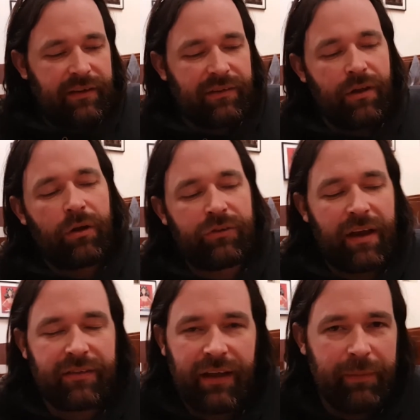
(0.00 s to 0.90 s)
It's not
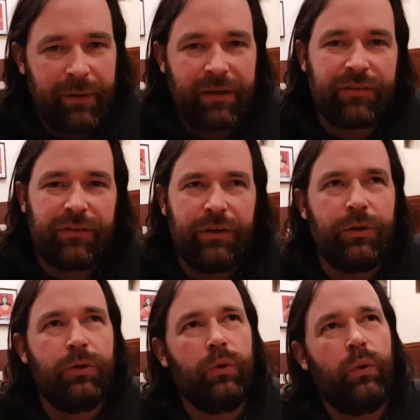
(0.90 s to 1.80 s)
chess-like because
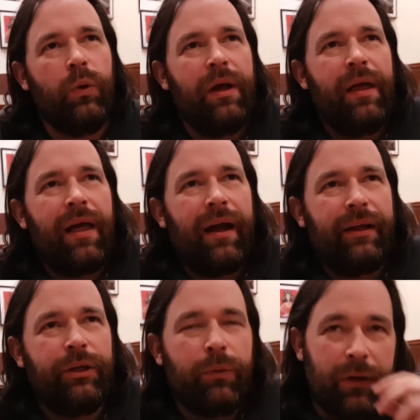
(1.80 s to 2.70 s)
you
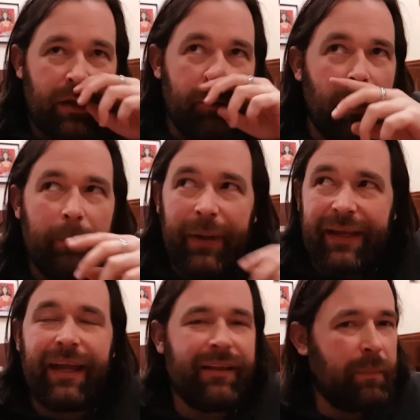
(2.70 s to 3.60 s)
are
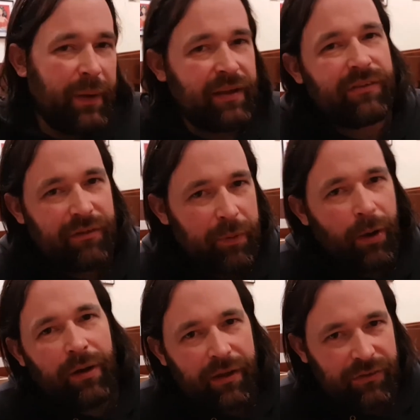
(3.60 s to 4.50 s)
picking the piece your
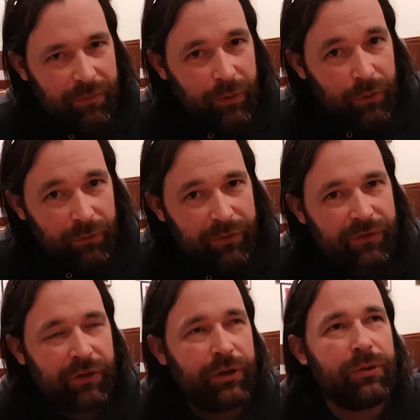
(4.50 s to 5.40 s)
opponent has to move,
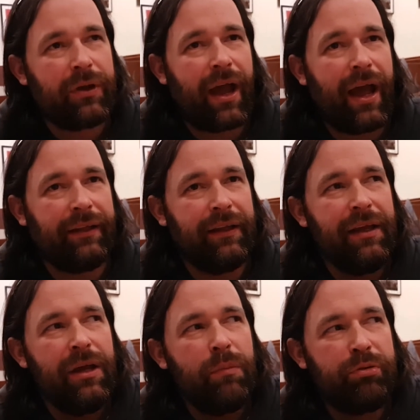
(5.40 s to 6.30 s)
and so you
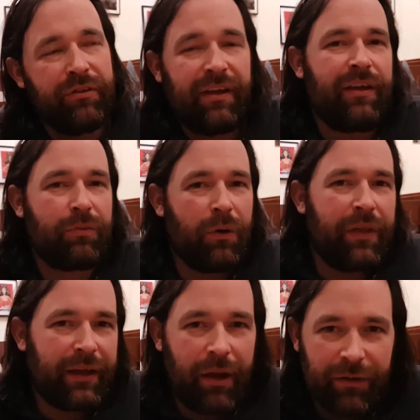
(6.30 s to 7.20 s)
can predict
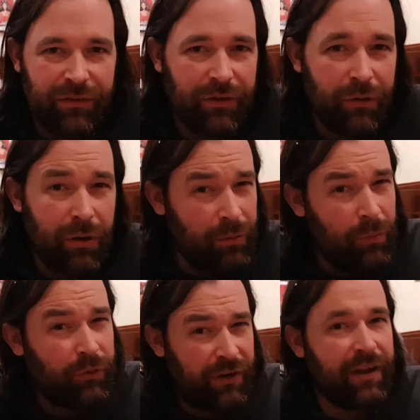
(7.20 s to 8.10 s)
what they're going to do
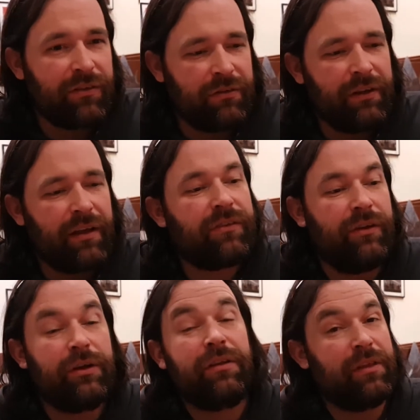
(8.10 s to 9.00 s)
much easier in
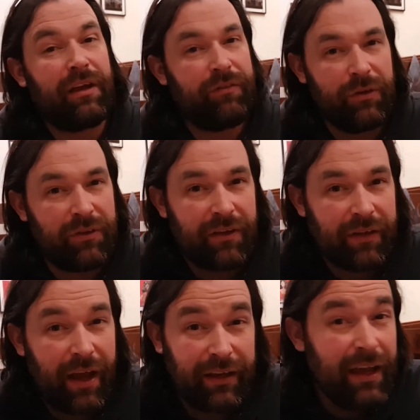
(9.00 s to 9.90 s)
this, and you can think a few
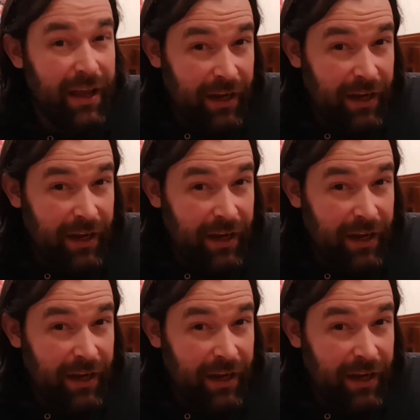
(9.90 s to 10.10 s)
turns ahead.